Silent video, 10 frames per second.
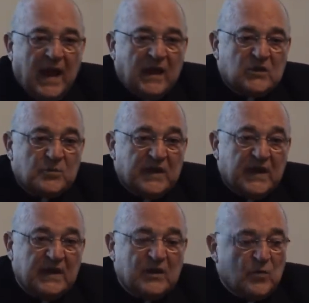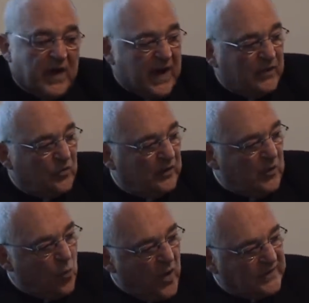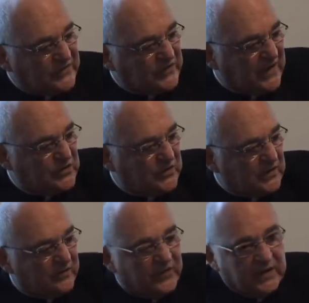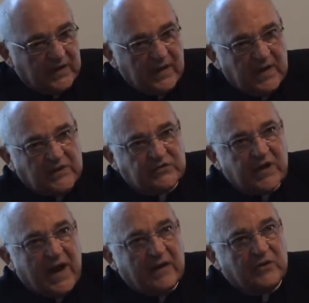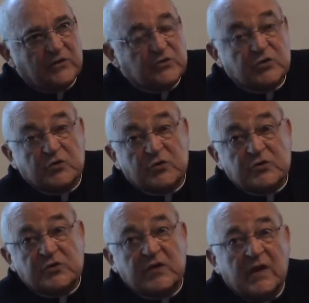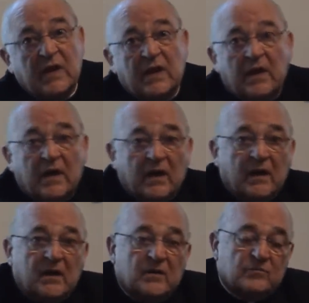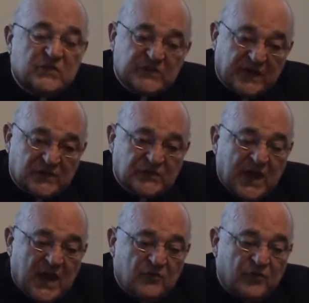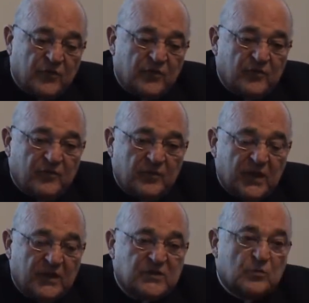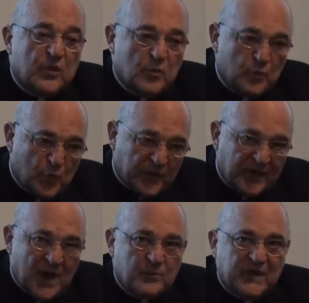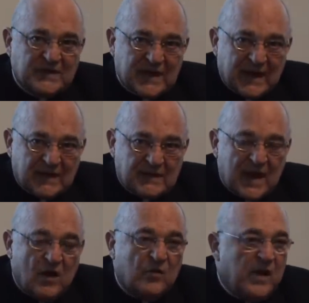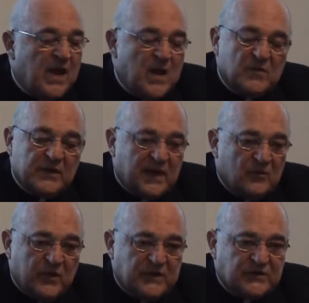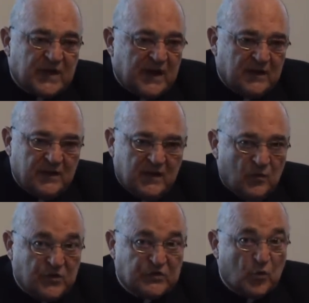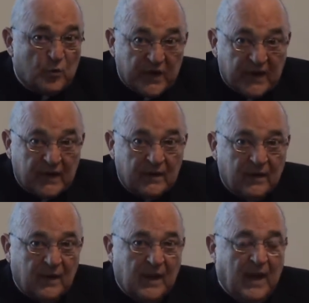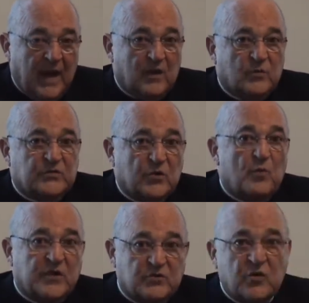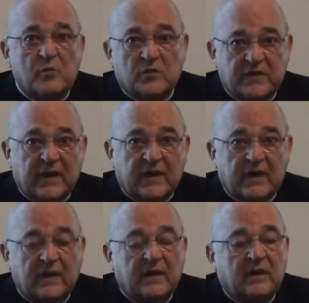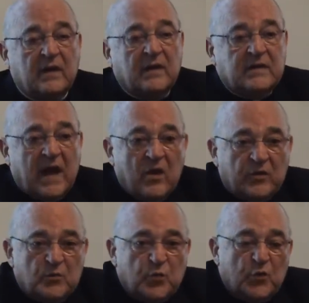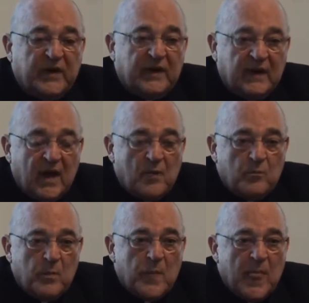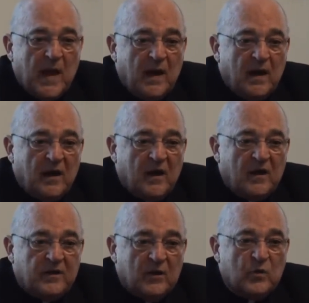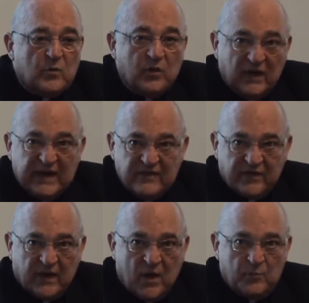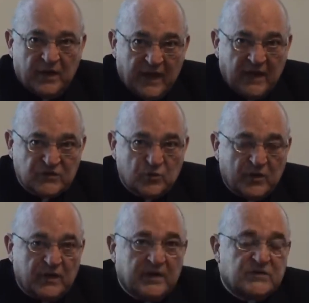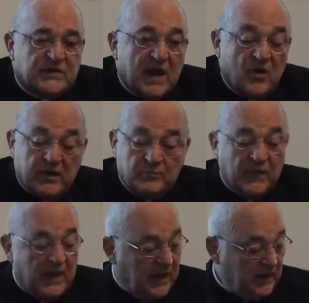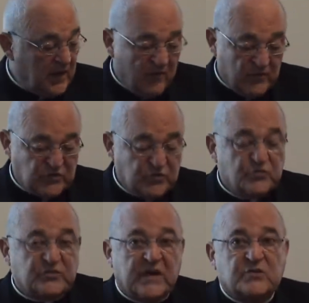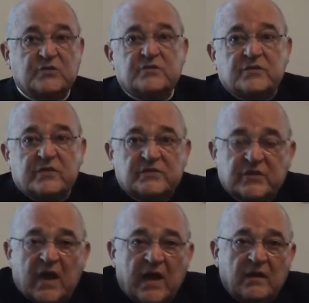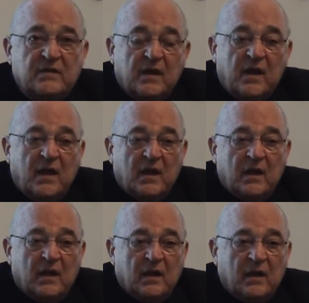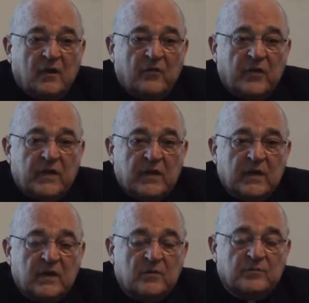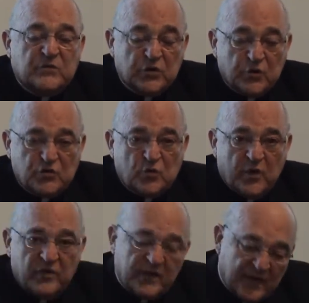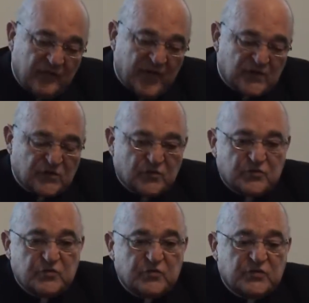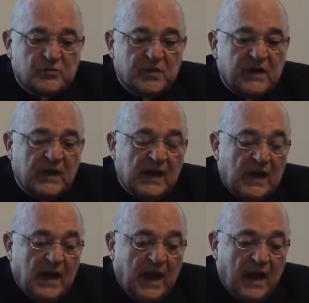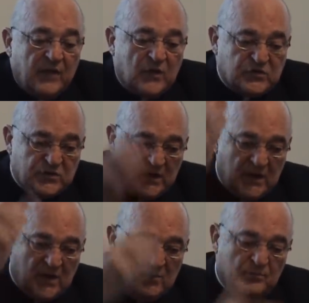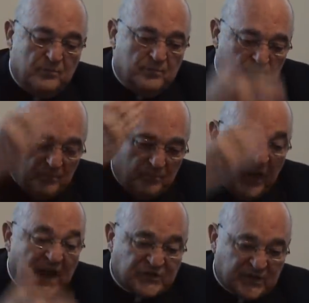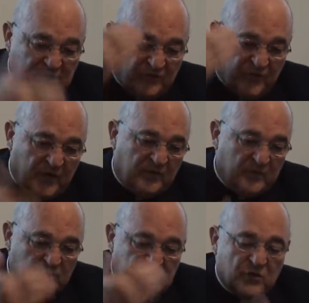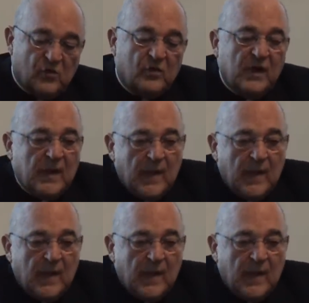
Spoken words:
At the beginning, we had only one section of the side of the church set aside for the village, and we would put it up and take it down. But then we decided that it was so big, and it was so much trouble taking it down and putting it up, that we would leave it up, and that's what it is now. It covers two sections of the side of the church where the confessionals used to be, and there's plastic in front of them, so